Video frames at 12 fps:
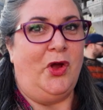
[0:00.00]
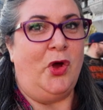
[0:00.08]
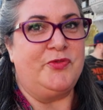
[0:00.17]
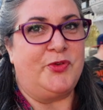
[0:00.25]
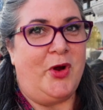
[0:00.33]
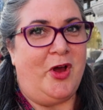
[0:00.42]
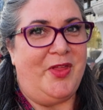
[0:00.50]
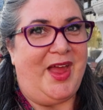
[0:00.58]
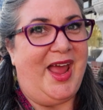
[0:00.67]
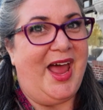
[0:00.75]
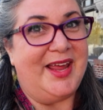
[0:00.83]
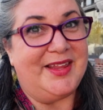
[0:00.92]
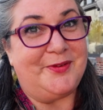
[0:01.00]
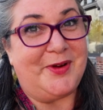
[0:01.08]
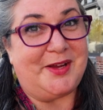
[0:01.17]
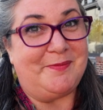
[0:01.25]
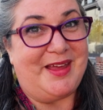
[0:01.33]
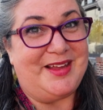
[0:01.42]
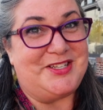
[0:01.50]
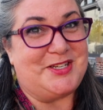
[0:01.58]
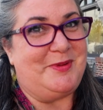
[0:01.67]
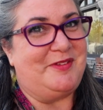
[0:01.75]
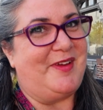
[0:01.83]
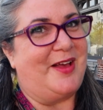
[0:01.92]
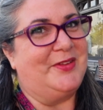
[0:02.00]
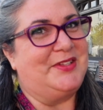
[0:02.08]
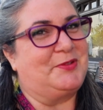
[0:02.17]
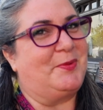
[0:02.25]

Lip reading: Overall, I highly recommend Jimmy Fallon's